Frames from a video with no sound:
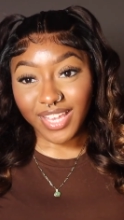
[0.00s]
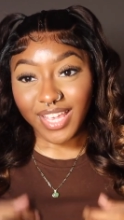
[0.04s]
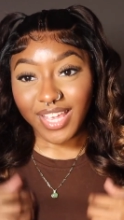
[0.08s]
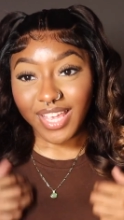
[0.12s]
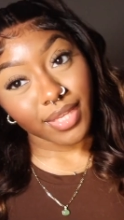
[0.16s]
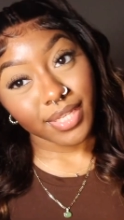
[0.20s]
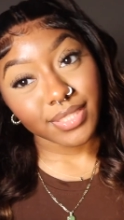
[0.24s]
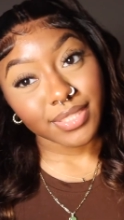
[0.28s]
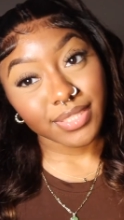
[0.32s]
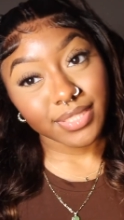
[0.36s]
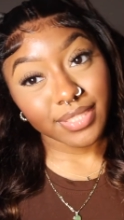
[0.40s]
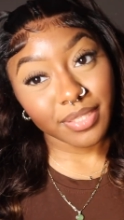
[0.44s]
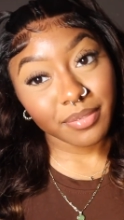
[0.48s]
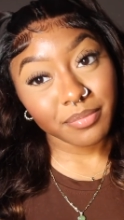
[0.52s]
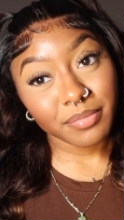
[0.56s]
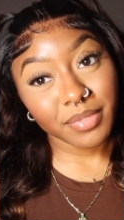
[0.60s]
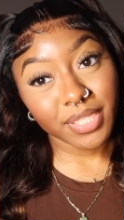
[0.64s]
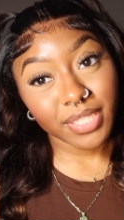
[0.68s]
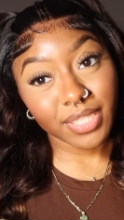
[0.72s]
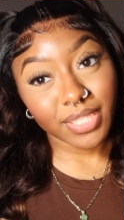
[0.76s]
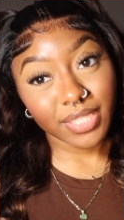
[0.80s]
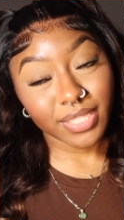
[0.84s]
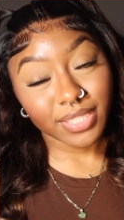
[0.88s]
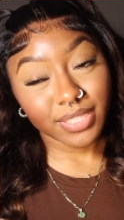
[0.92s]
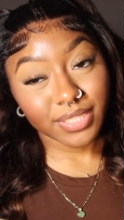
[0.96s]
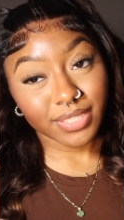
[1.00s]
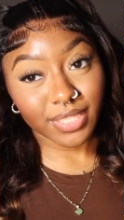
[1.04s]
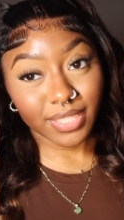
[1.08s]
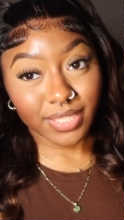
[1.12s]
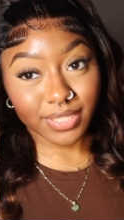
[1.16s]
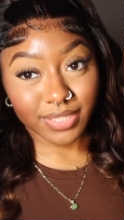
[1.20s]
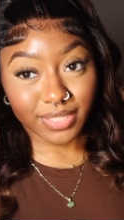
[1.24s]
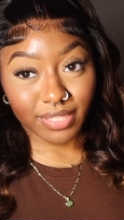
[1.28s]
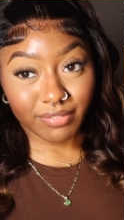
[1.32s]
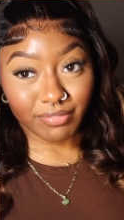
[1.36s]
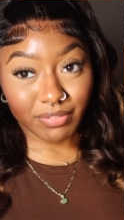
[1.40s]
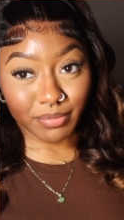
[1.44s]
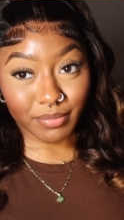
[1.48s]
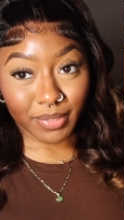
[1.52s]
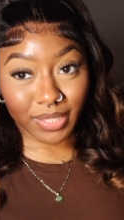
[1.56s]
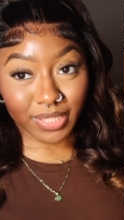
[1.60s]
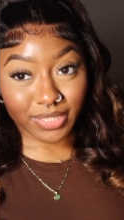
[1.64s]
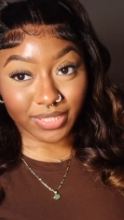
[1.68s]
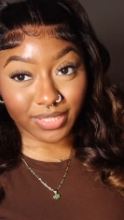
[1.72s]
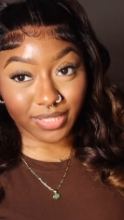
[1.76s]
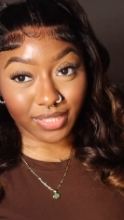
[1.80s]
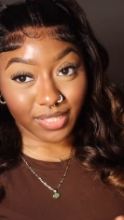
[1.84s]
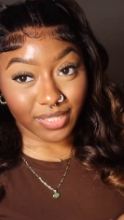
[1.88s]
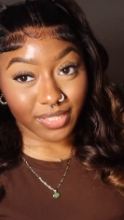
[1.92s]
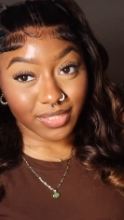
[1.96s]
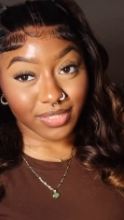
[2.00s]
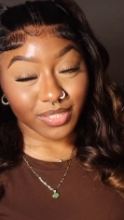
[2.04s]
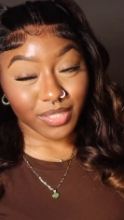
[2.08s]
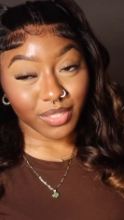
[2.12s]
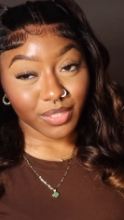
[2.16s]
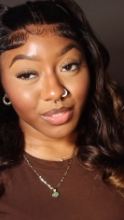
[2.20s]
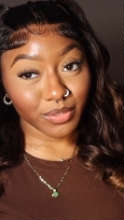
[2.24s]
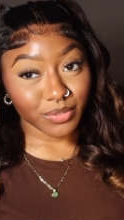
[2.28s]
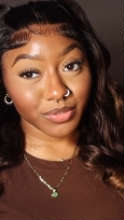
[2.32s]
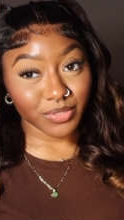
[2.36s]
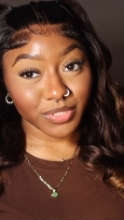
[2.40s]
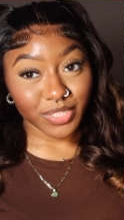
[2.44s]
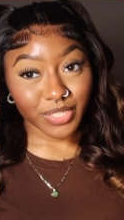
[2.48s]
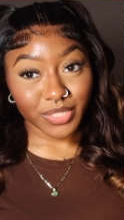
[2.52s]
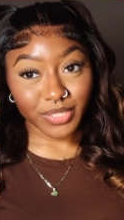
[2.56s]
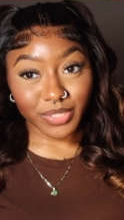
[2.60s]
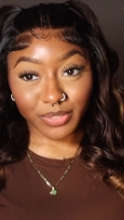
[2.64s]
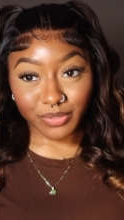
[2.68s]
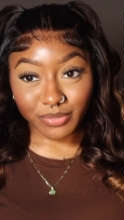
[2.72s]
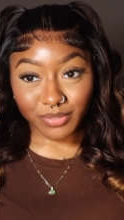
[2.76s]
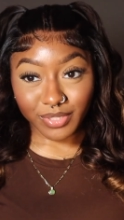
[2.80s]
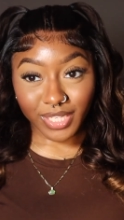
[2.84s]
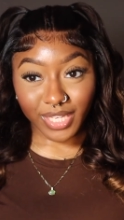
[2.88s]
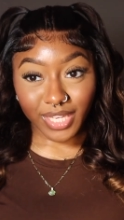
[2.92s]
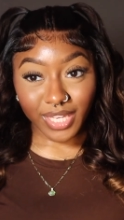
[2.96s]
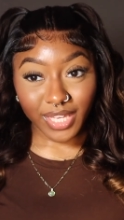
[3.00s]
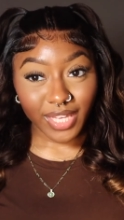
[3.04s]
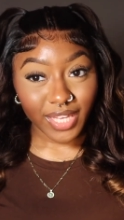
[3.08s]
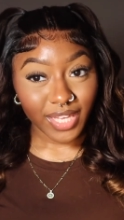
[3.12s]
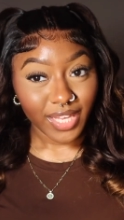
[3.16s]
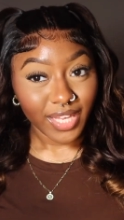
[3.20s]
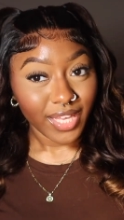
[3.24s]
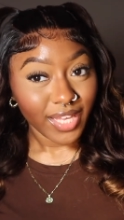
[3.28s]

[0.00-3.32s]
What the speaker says: They sent me this 7x6 closure unit.